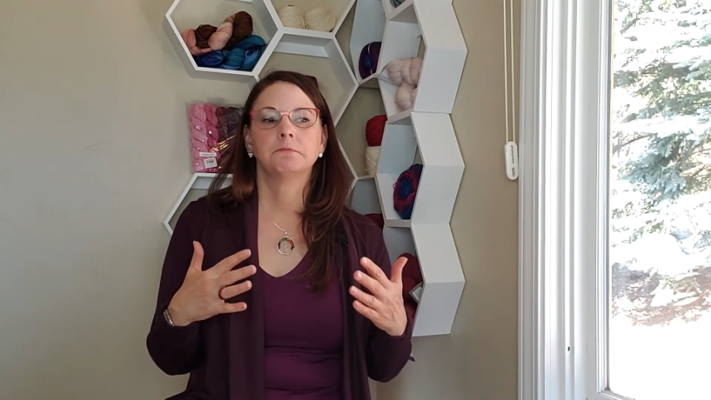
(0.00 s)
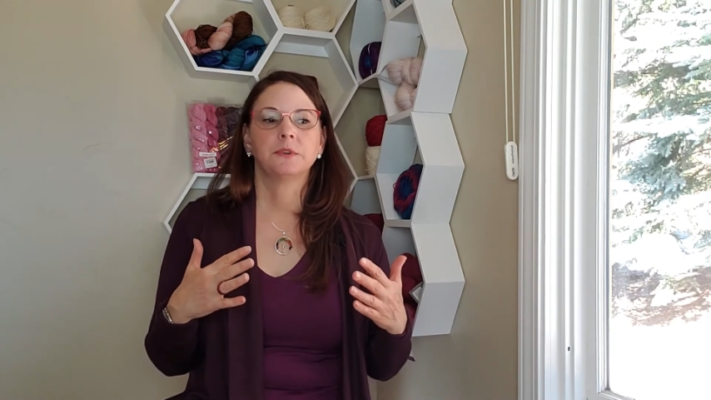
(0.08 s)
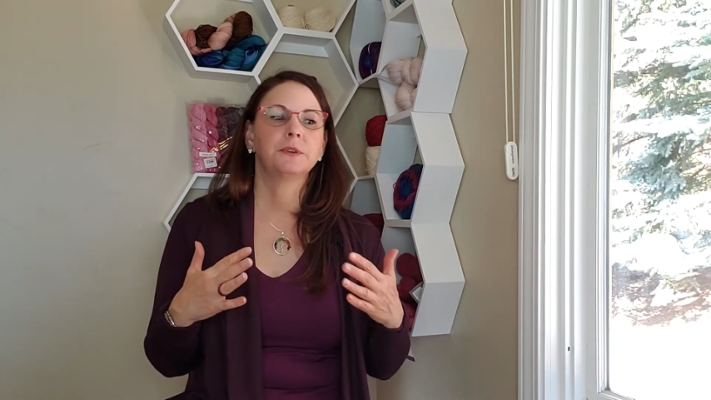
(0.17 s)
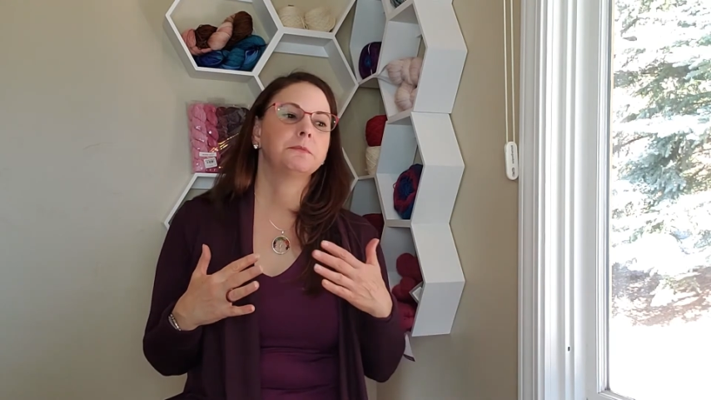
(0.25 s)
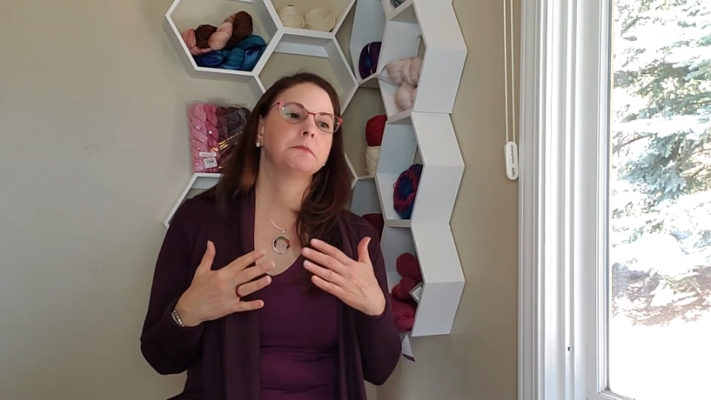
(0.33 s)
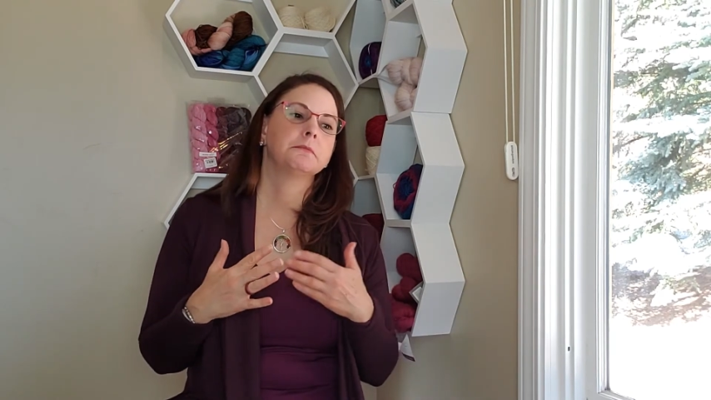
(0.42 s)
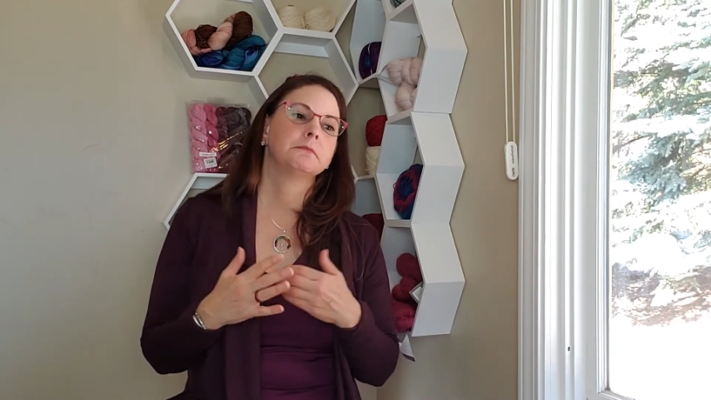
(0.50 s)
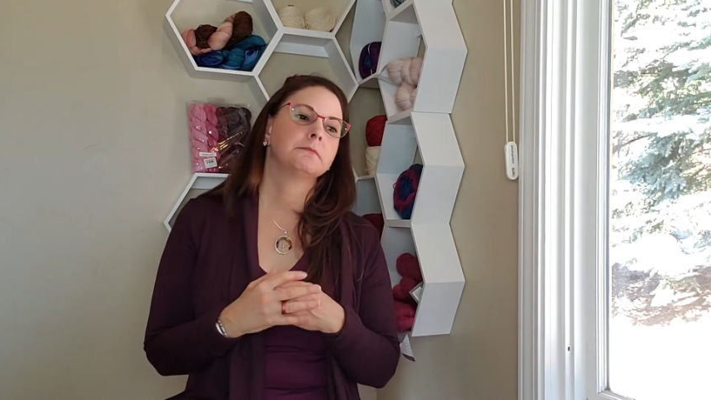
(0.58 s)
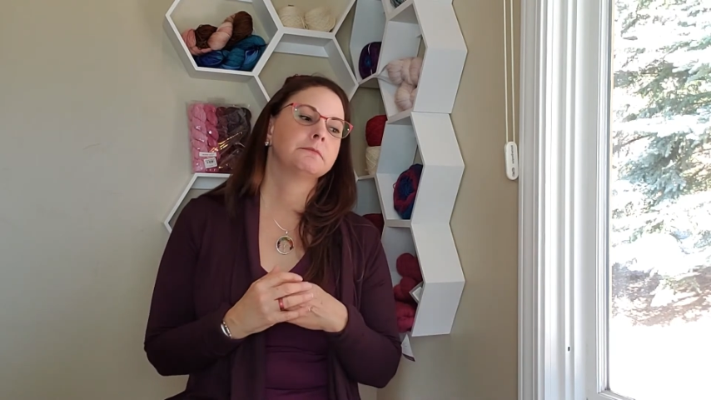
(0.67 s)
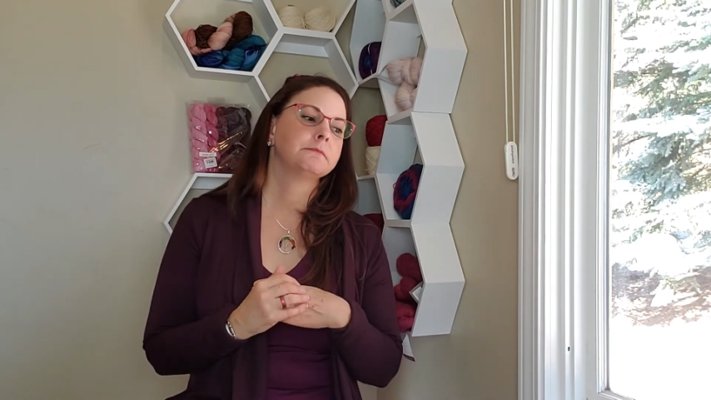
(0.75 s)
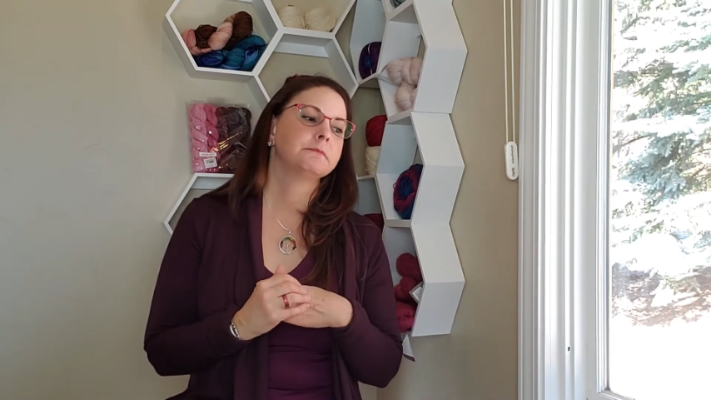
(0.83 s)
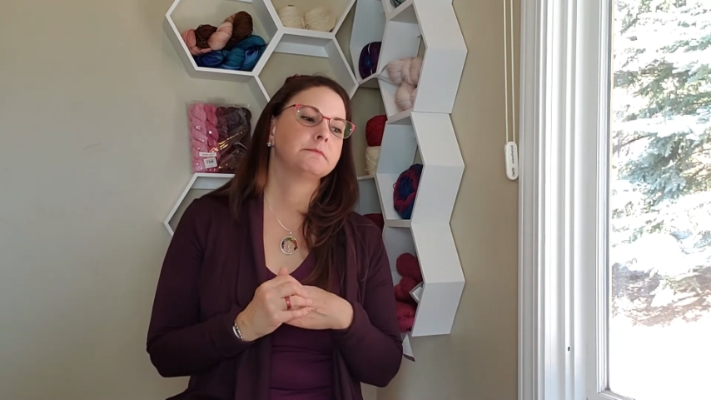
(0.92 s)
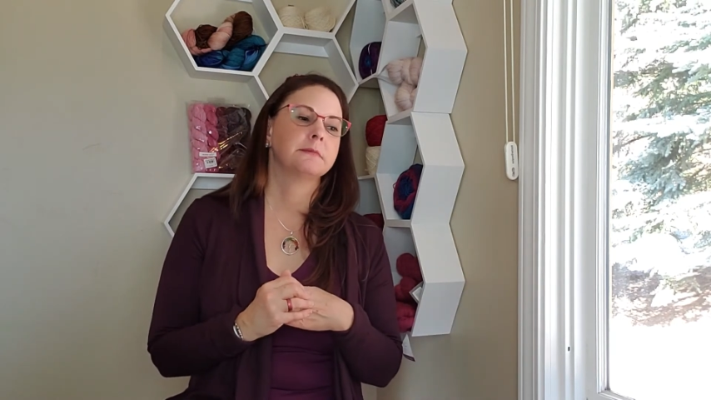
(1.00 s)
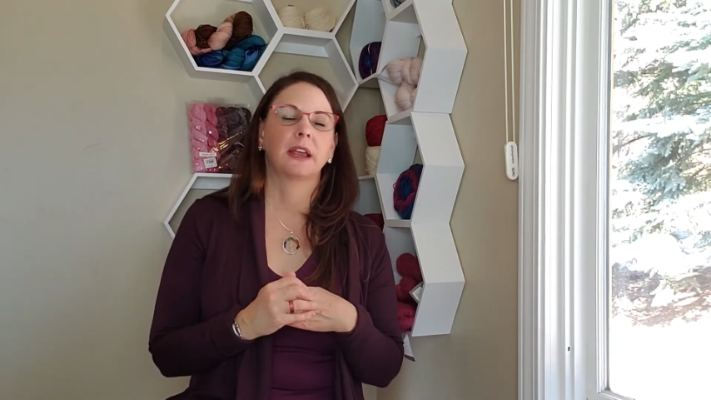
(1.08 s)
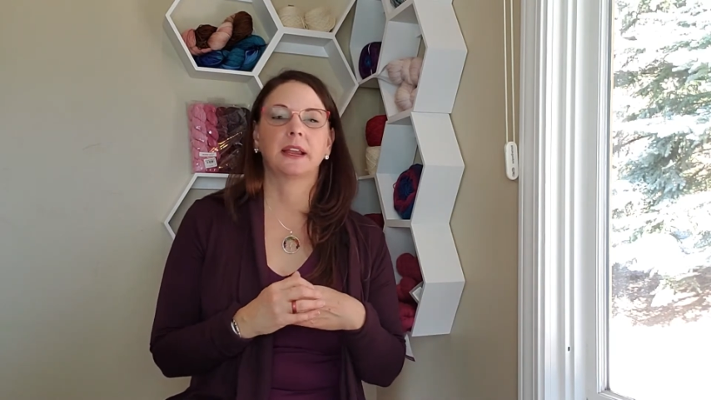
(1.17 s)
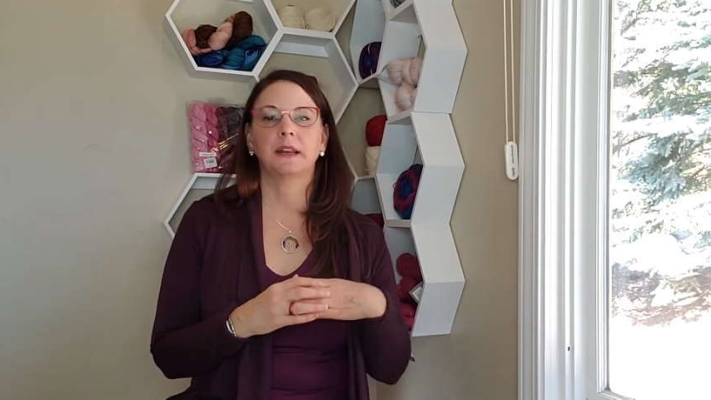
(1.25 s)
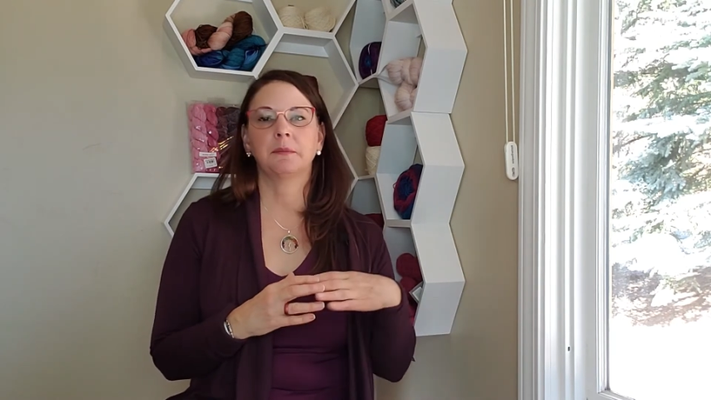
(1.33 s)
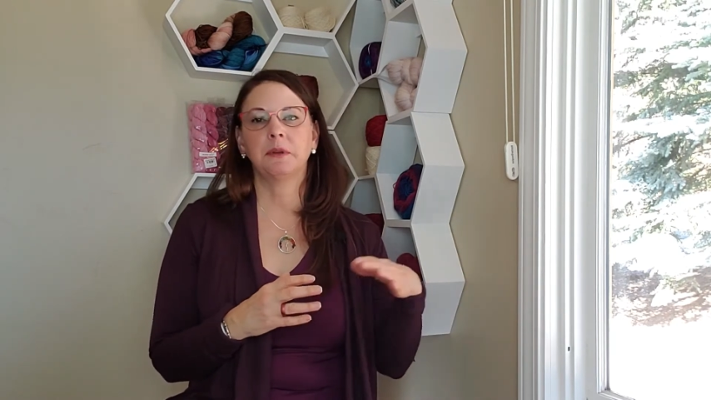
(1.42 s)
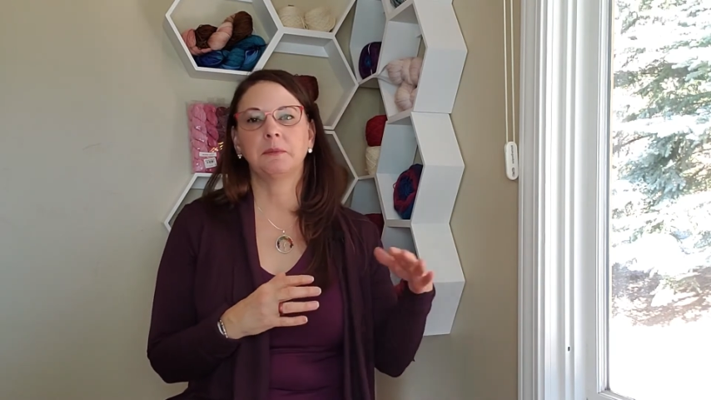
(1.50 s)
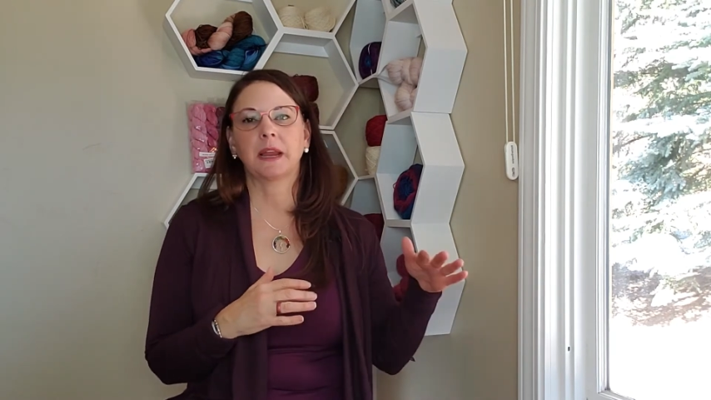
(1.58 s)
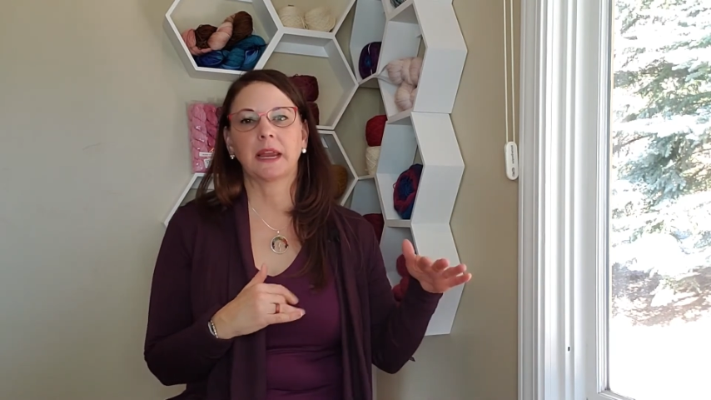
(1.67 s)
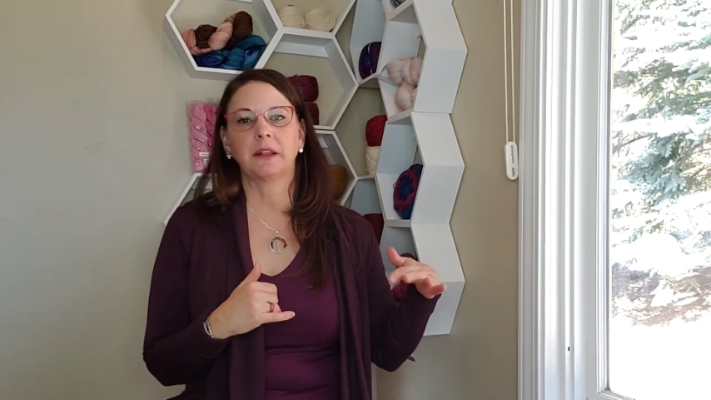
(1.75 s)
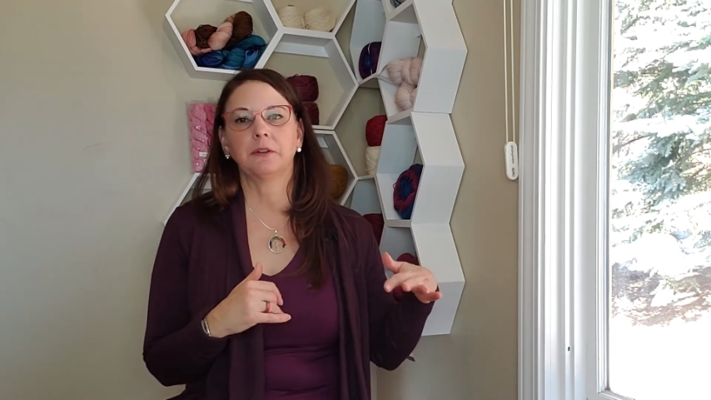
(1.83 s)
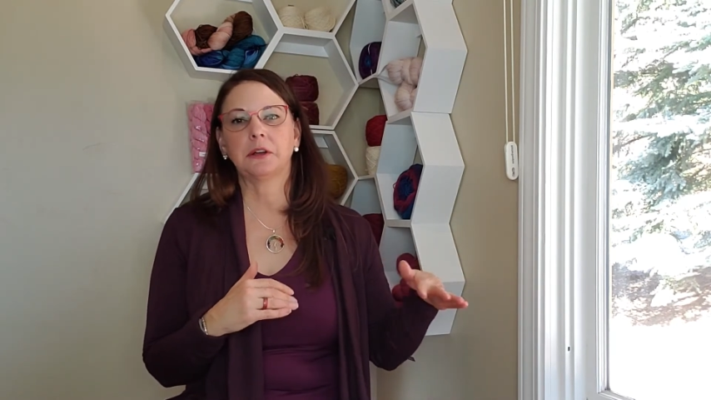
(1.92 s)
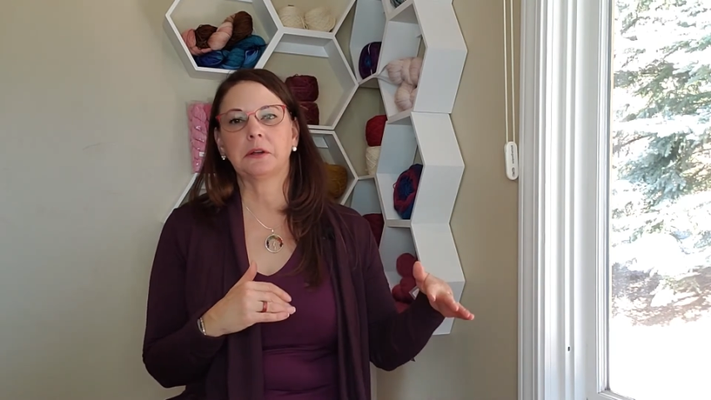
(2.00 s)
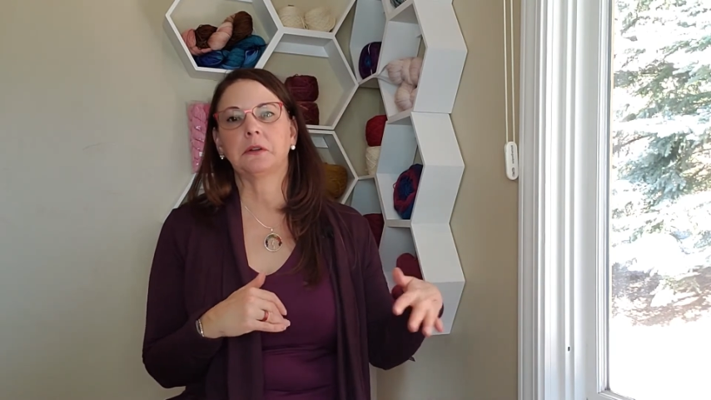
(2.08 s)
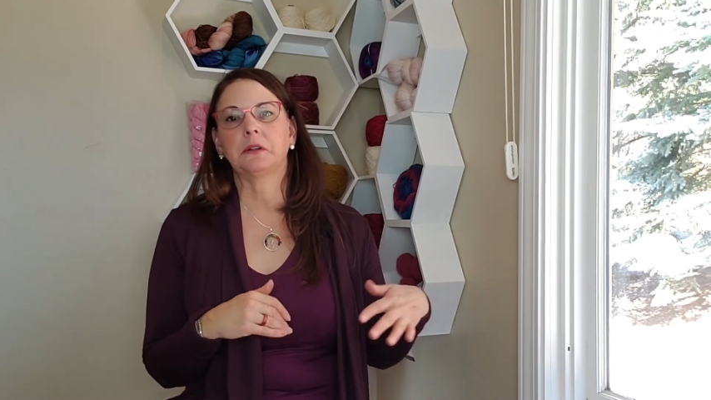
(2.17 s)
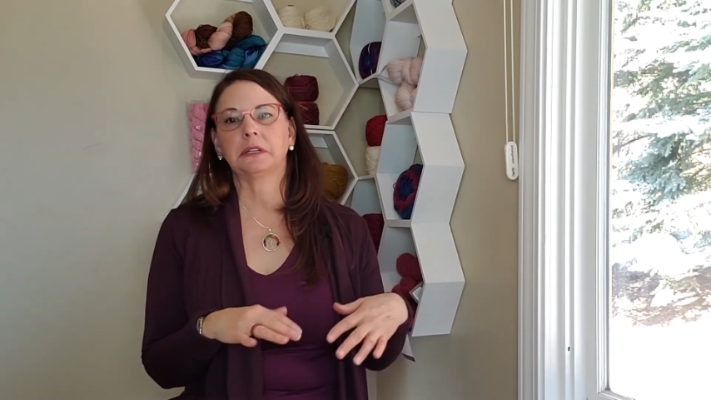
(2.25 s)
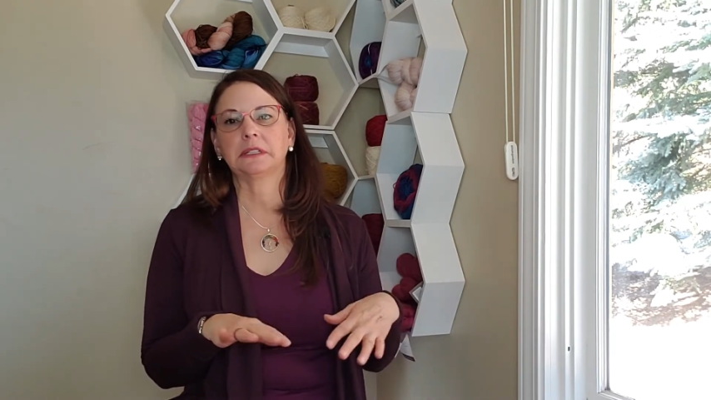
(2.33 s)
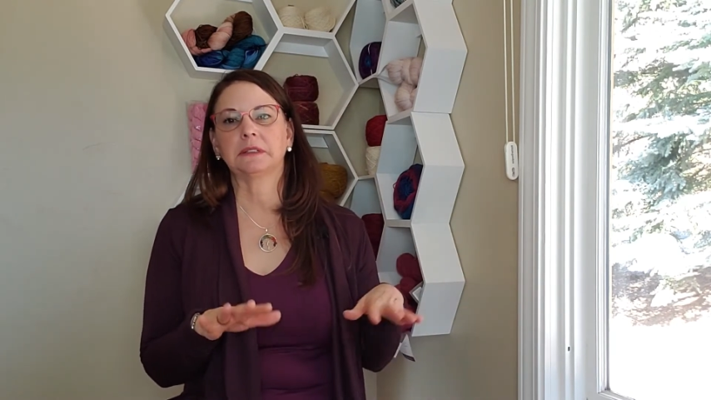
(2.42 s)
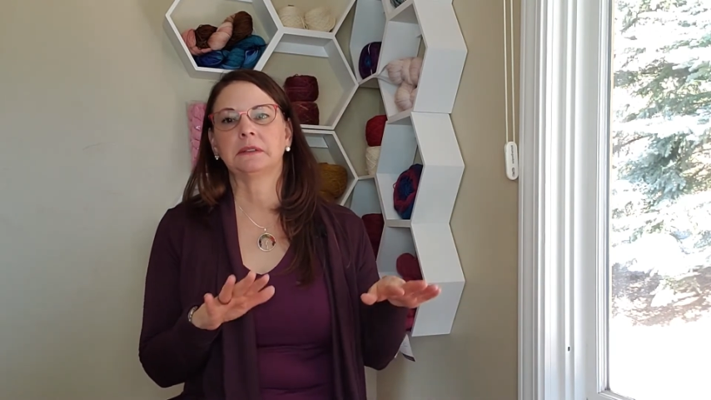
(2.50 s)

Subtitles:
I gotta meet my calorie goal.